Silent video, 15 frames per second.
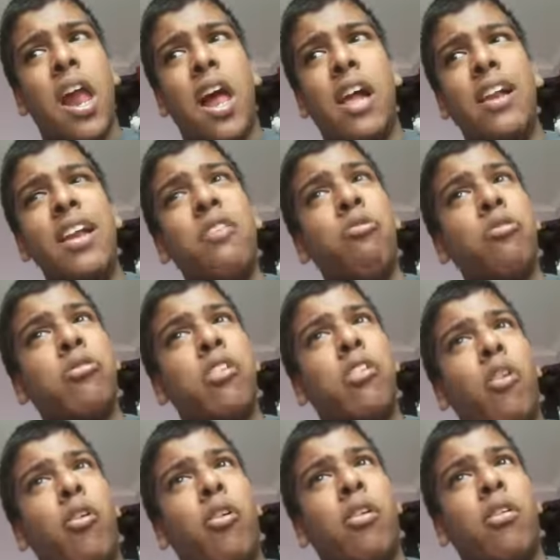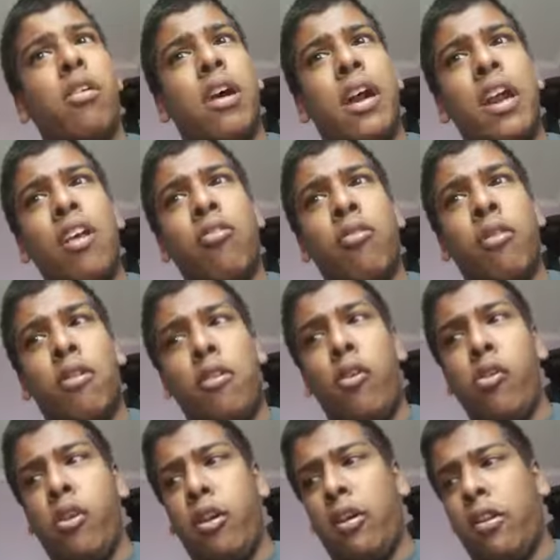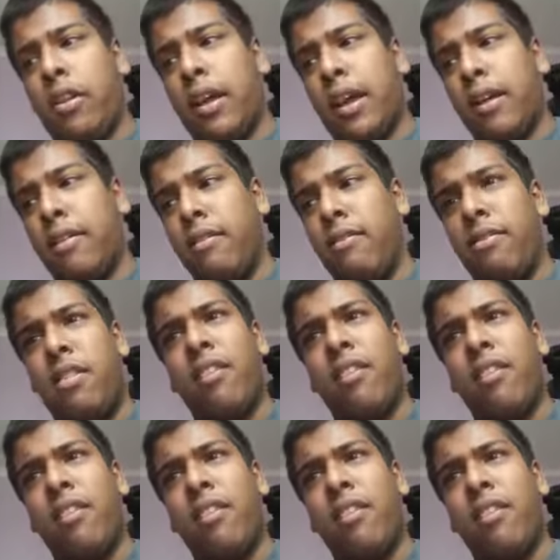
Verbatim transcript: At least with the Lo at least with Logan, like,